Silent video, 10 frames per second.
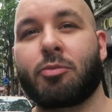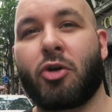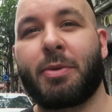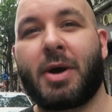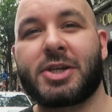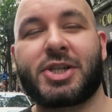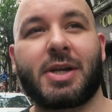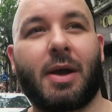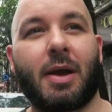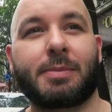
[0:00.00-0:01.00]
pretty much
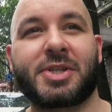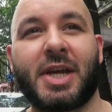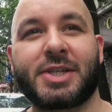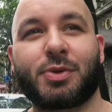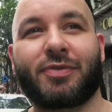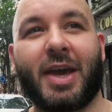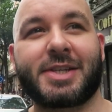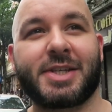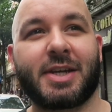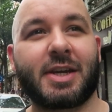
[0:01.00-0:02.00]
obsessed with
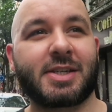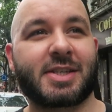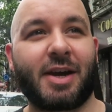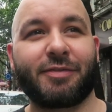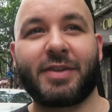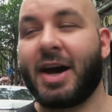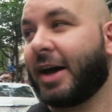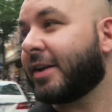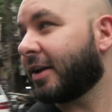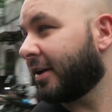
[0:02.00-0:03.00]
getting stuff
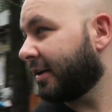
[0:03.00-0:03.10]
done,